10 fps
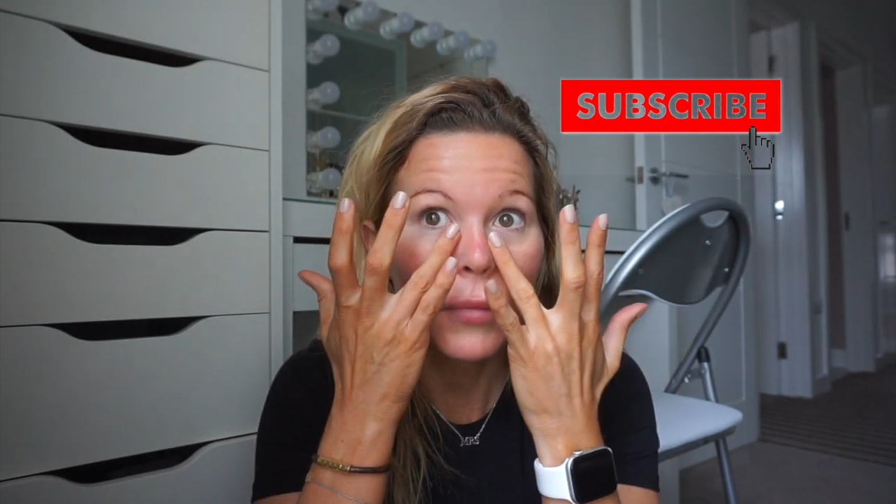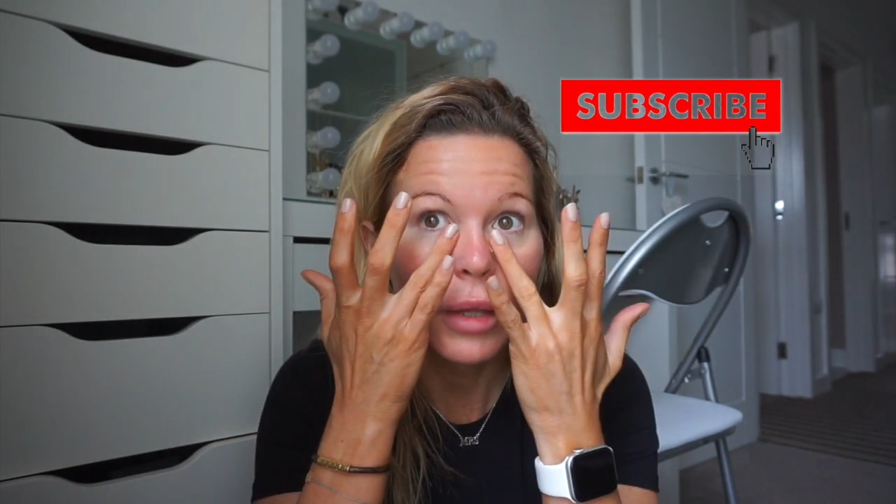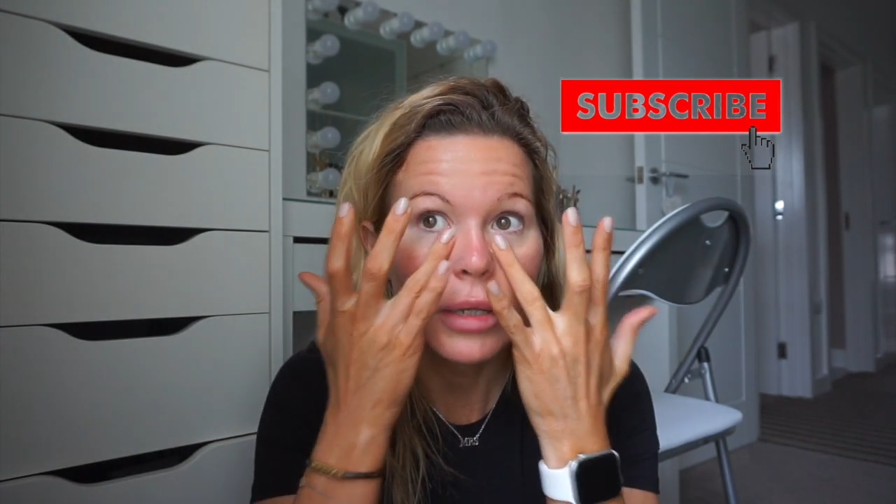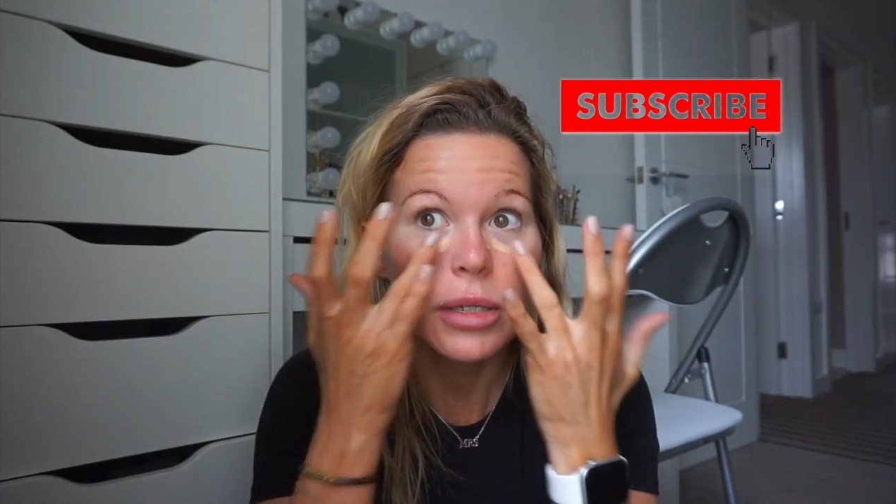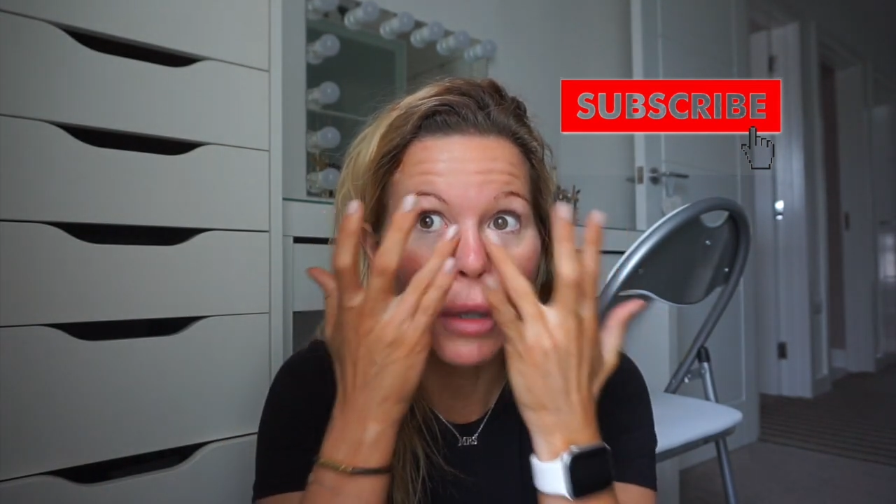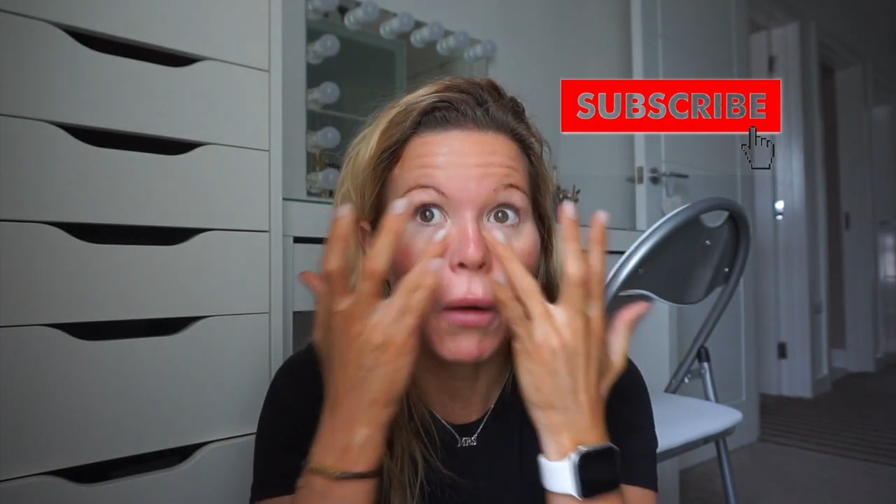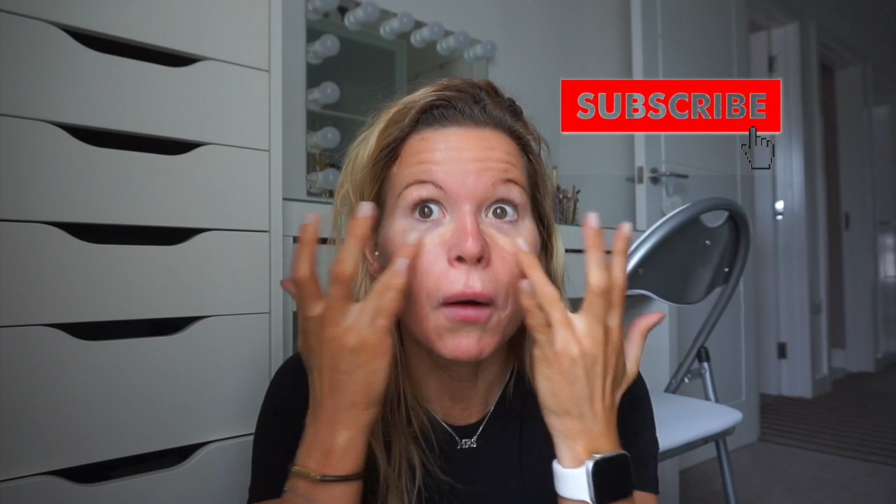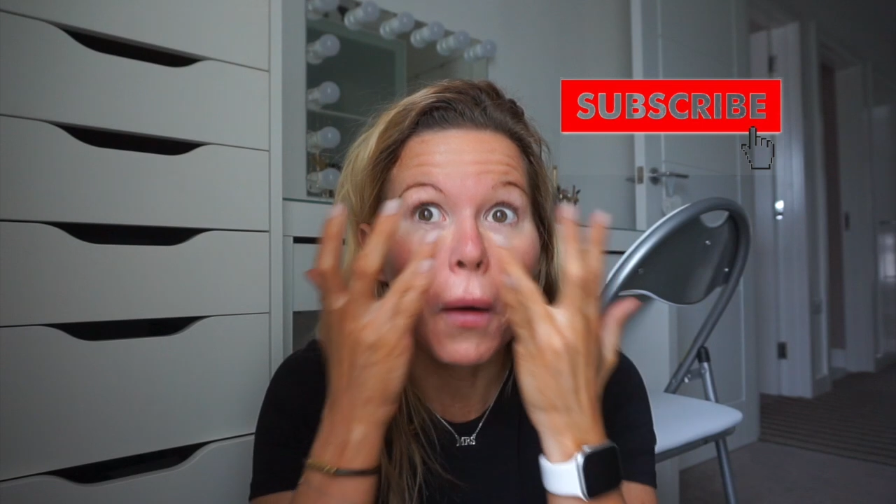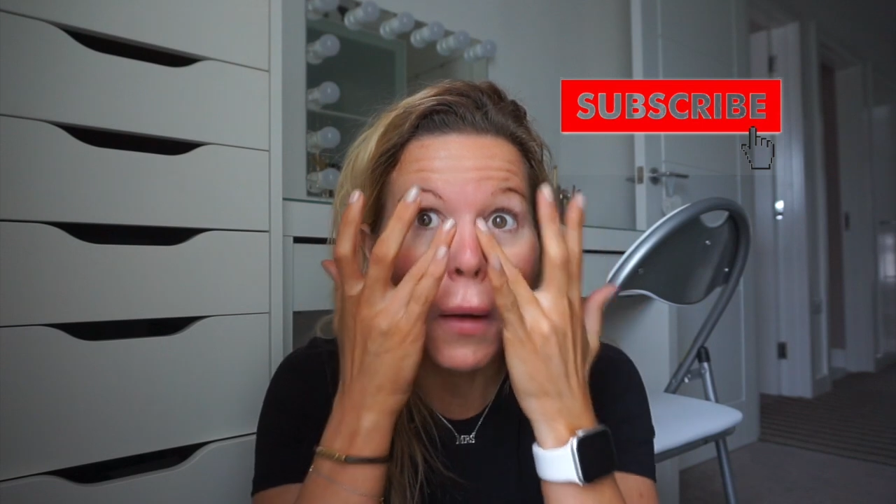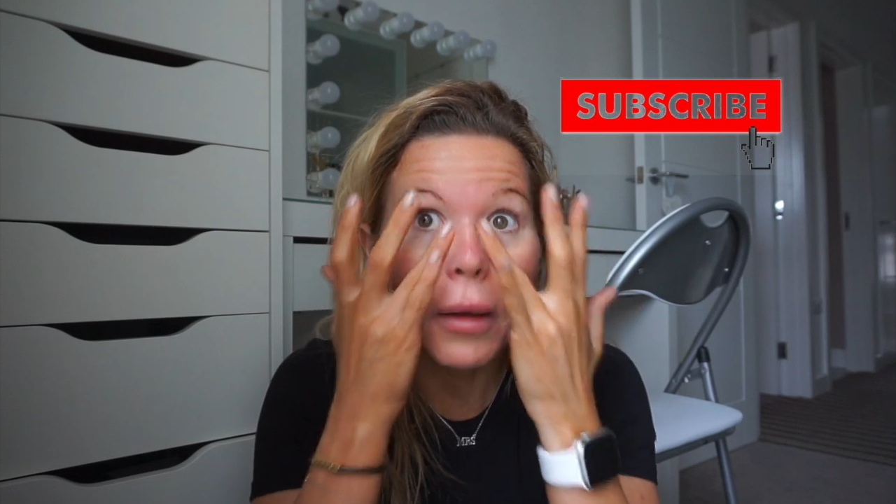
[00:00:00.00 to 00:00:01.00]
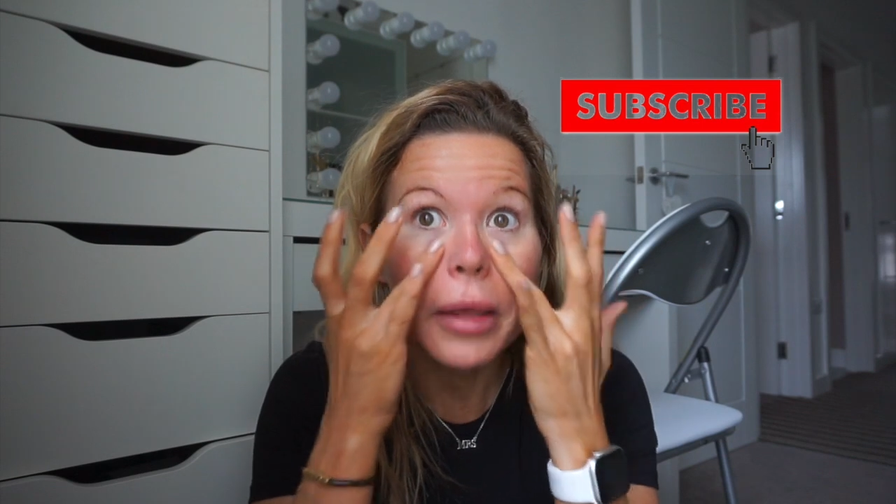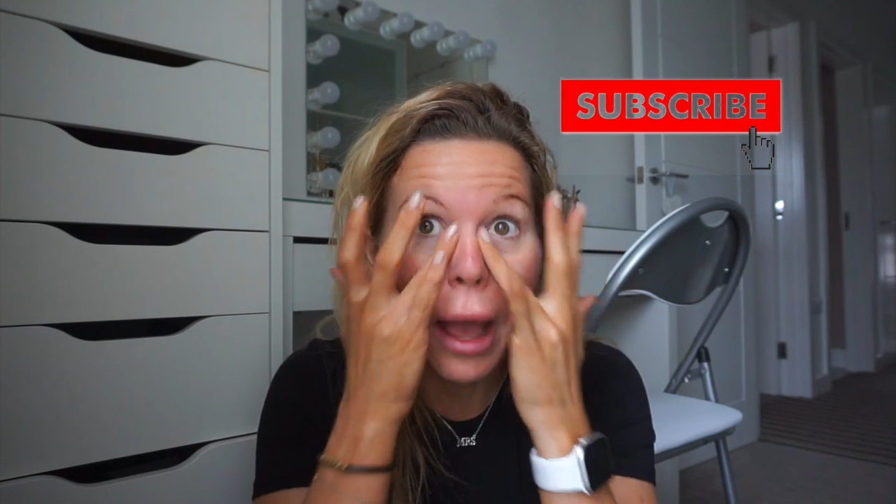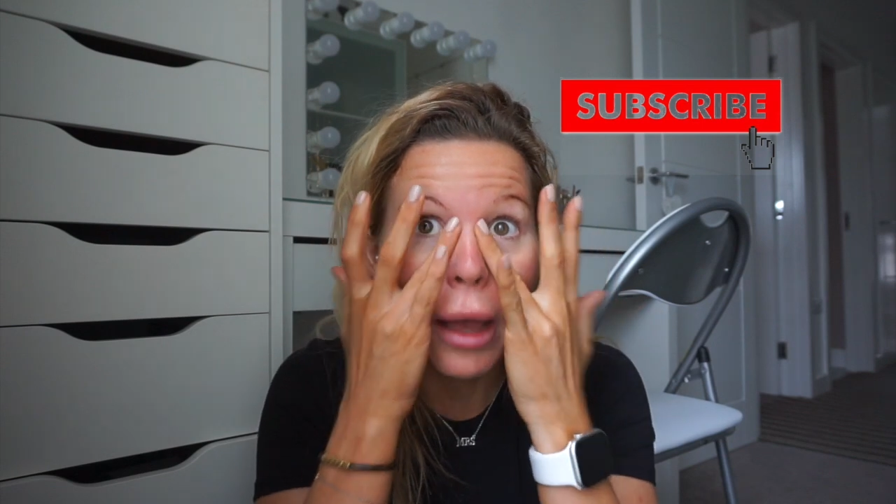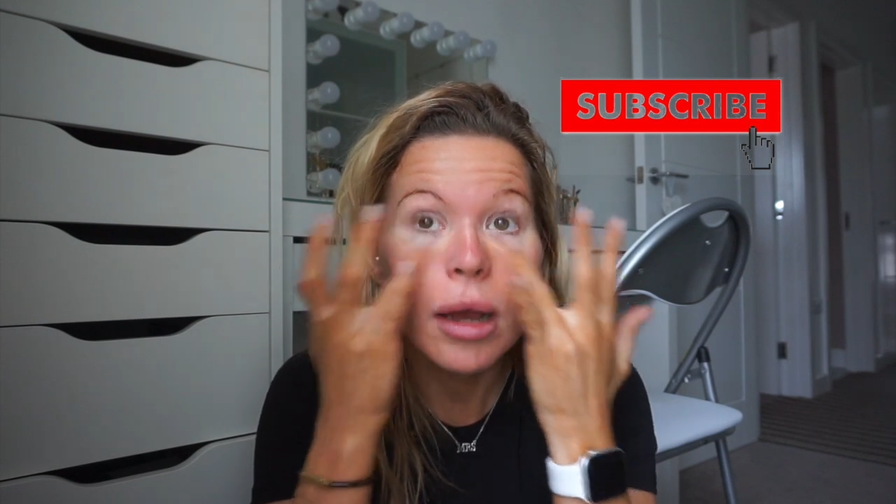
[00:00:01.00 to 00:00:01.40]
So yeah,